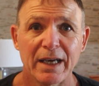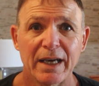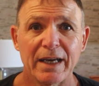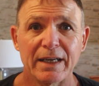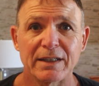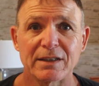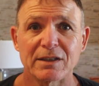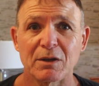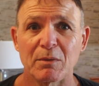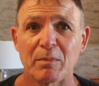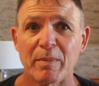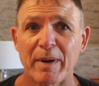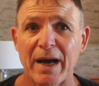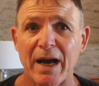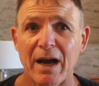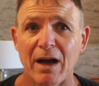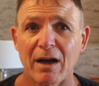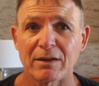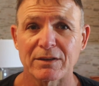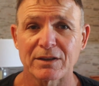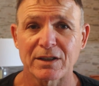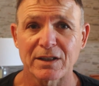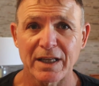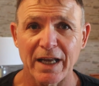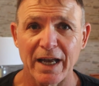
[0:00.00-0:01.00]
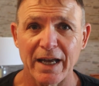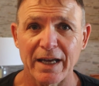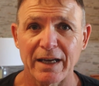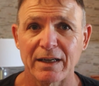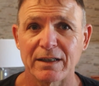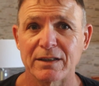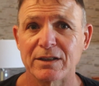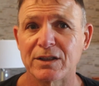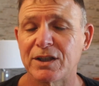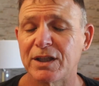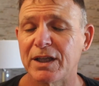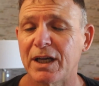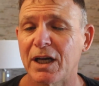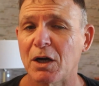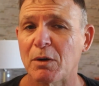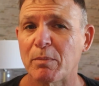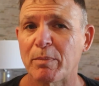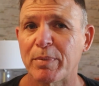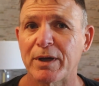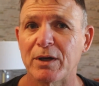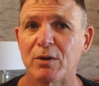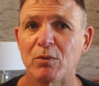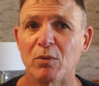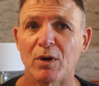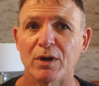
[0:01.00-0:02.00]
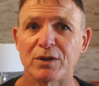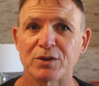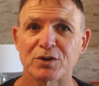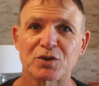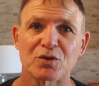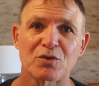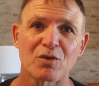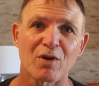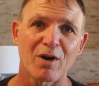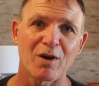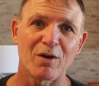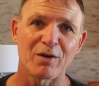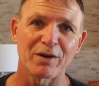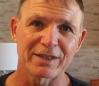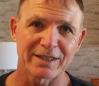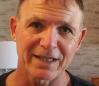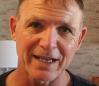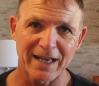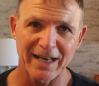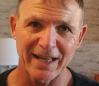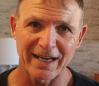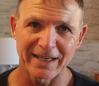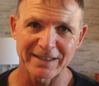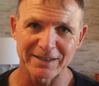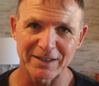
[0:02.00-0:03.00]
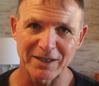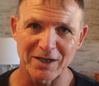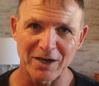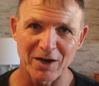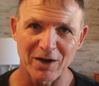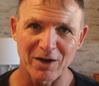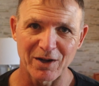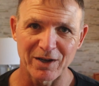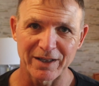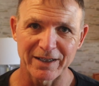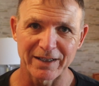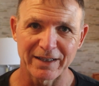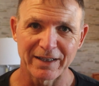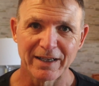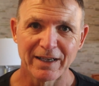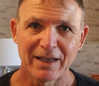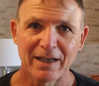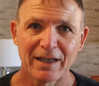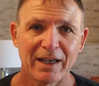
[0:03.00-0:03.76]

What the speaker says: It's about staying GLP-1 strong, as I like to call it,